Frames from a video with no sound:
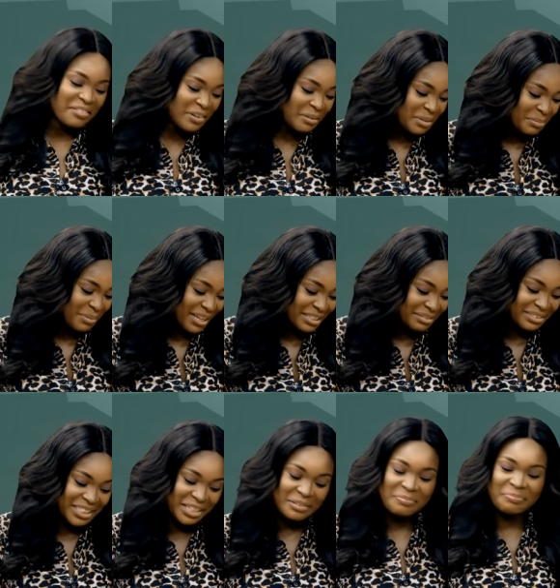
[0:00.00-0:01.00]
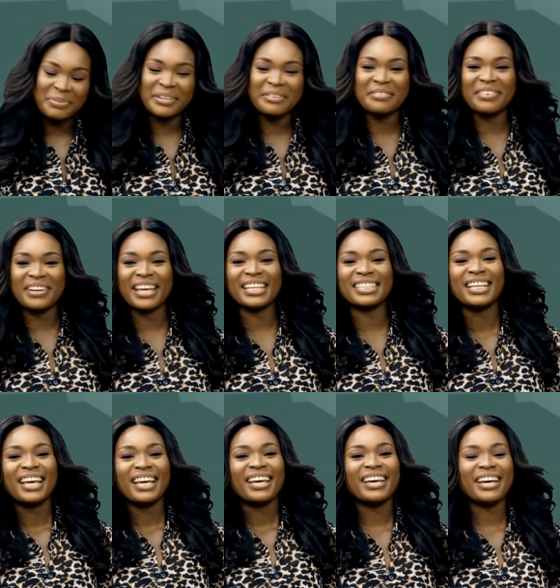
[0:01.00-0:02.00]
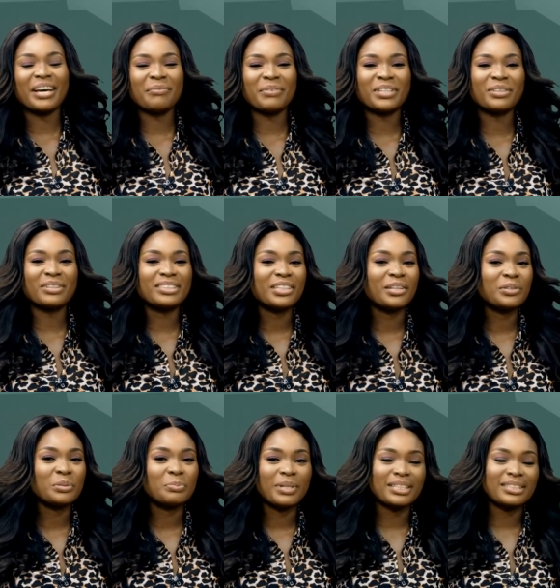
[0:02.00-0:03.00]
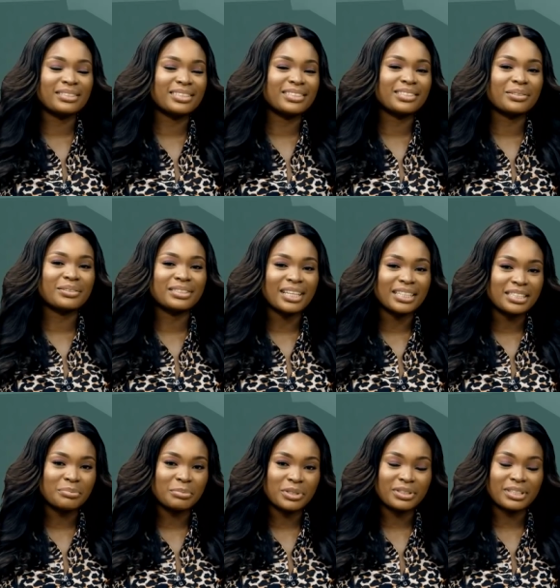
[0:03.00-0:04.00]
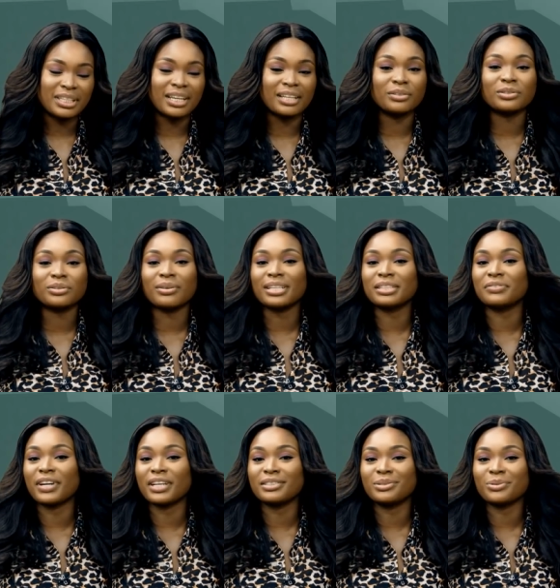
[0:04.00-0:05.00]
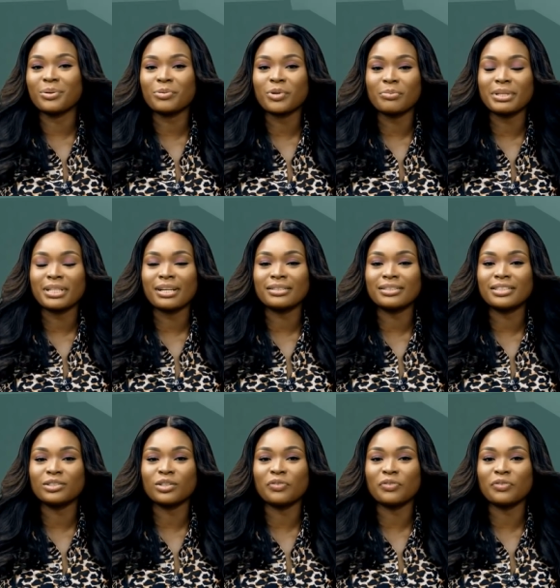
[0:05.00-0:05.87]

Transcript: from the man himself, B-RED. Um, he don't tell you plenty things concerning music and also advice to upcoming artists.